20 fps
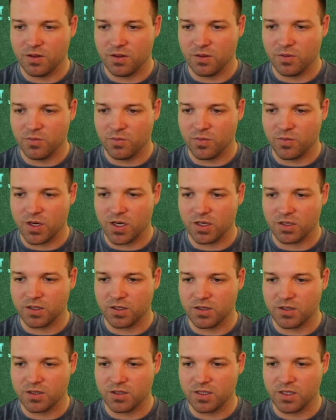
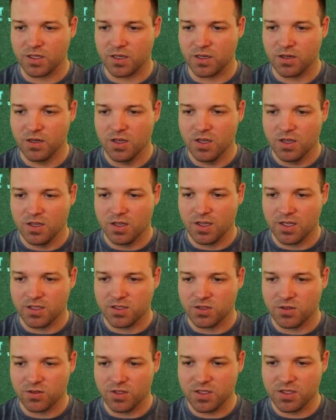markers here. And
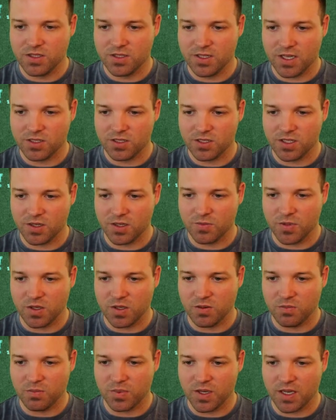so this is actually going to
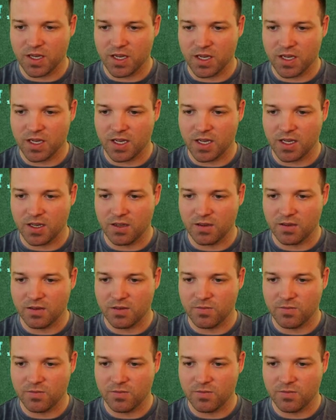be pi,